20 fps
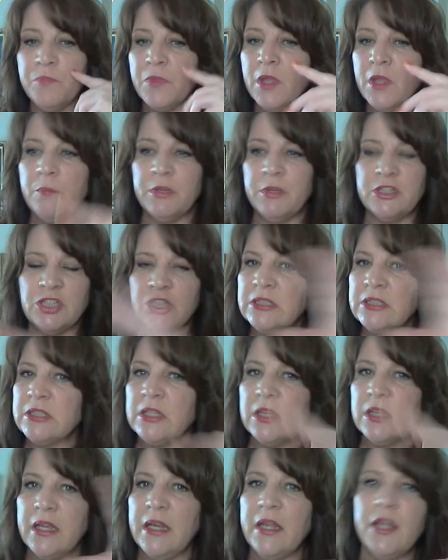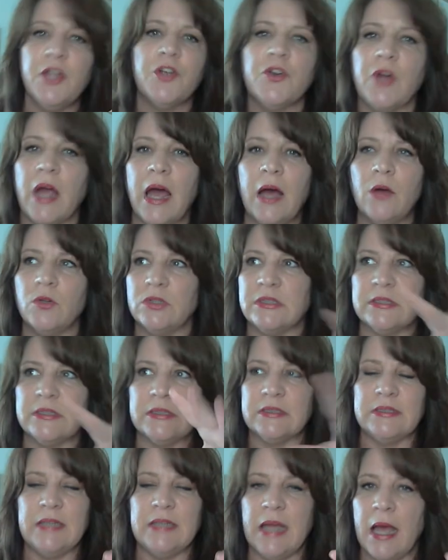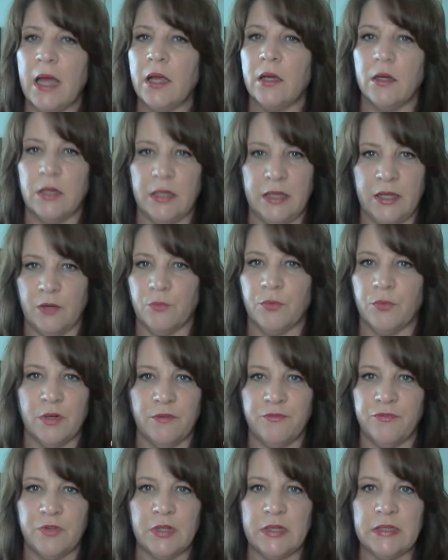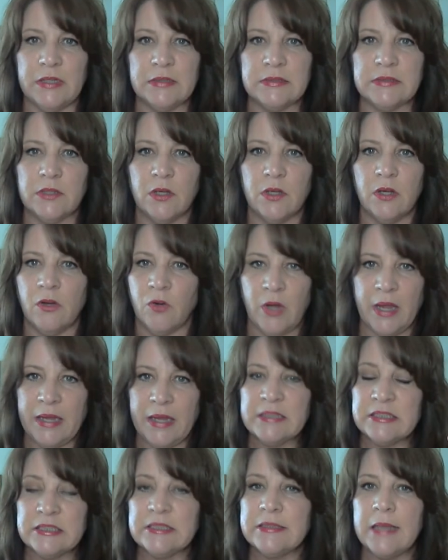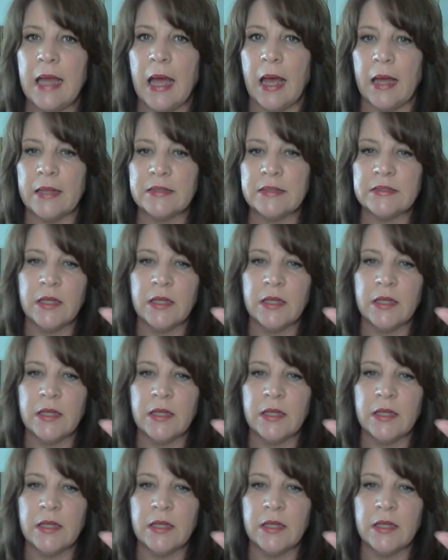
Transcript: But just cleaning your house is not going to get rid of fleas. Okay, it's not.